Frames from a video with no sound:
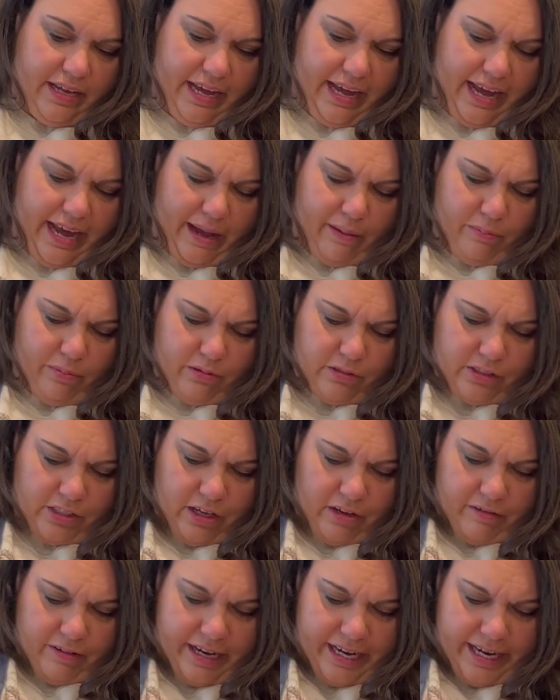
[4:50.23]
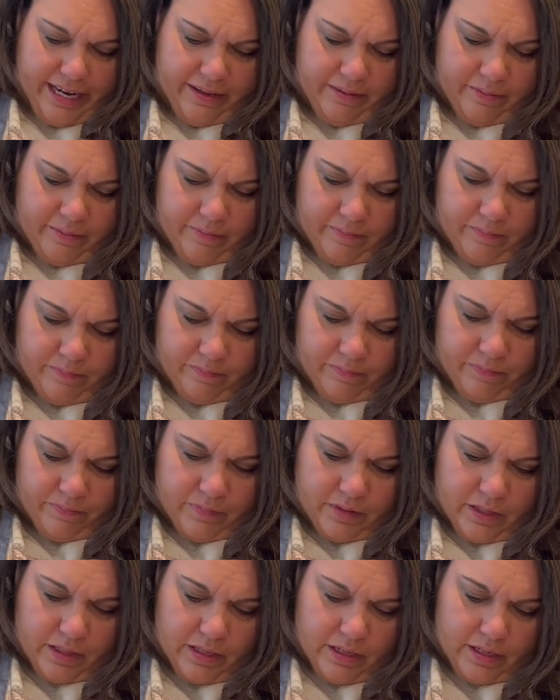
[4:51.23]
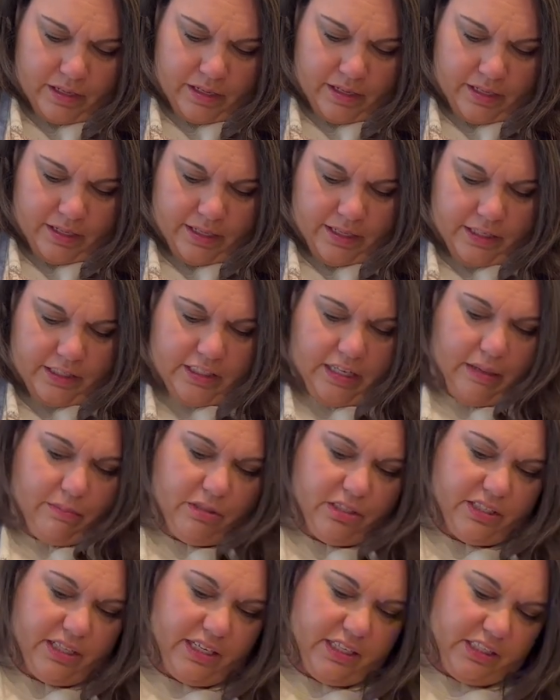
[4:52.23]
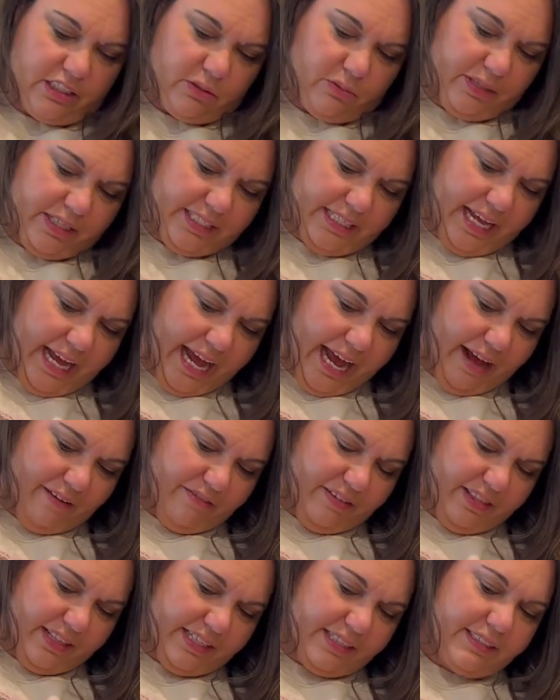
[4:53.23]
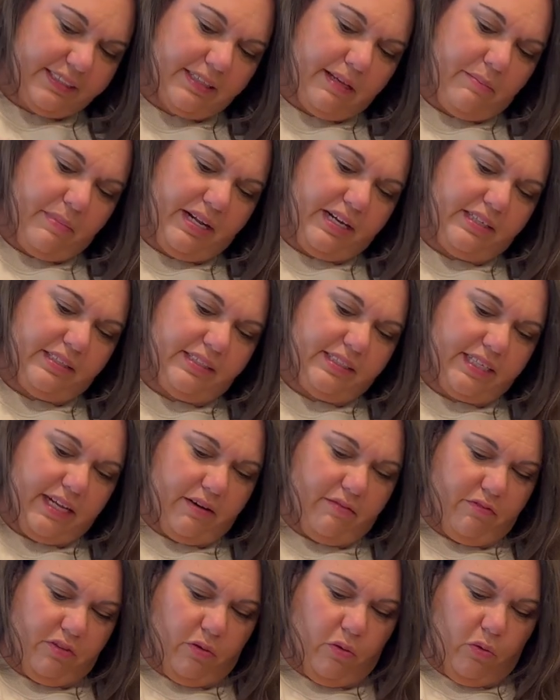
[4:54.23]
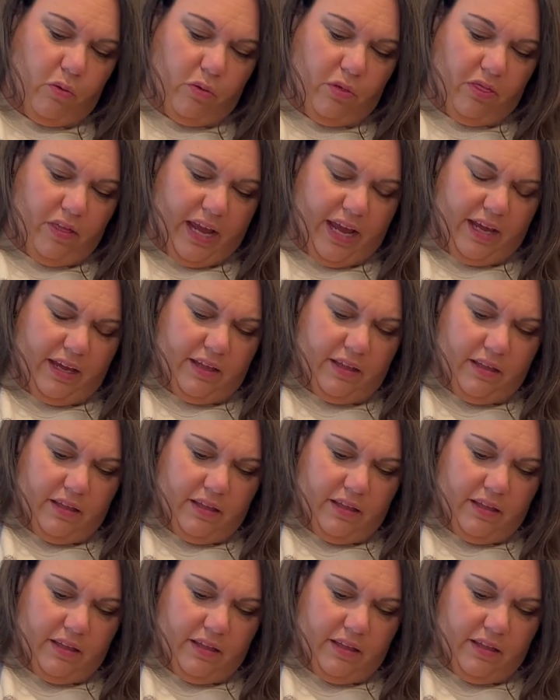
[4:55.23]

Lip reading: apples already. So I'm just gonna squeeze half of this lemon instead of the whole thing.